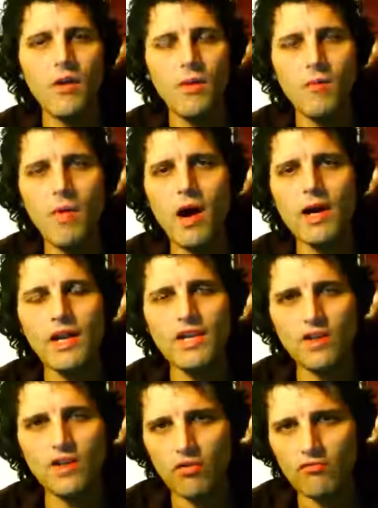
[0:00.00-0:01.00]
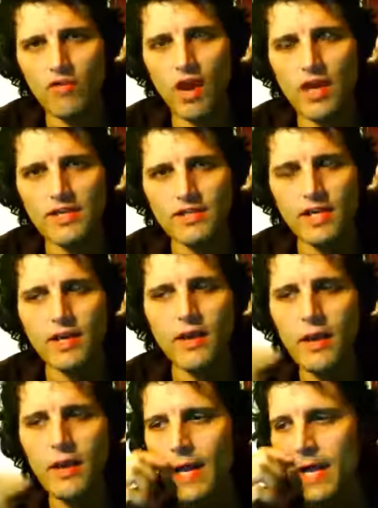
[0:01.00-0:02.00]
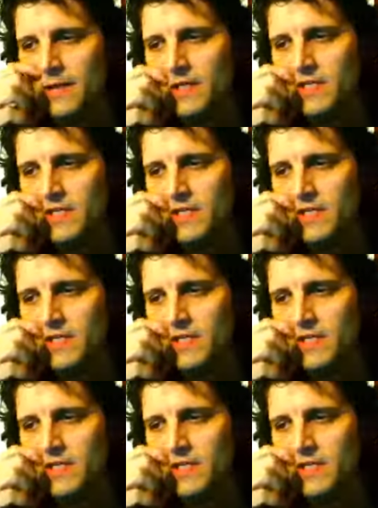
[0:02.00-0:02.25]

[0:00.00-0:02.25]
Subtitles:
how commodities are rising,